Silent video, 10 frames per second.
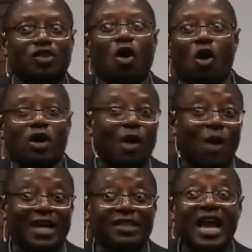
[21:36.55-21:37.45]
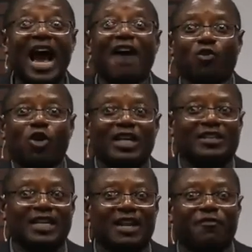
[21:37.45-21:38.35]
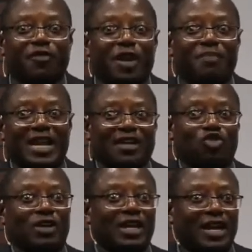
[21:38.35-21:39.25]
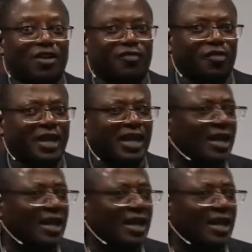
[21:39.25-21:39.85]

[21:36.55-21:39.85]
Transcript: Or otherwise, I've only set them free, but their children are not free.